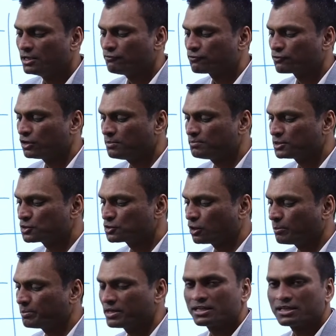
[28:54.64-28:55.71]
from the
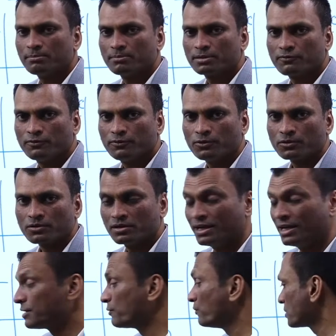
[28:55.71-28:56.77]
topic number 4.
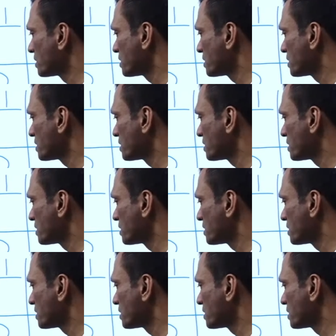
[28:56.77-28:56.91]
And what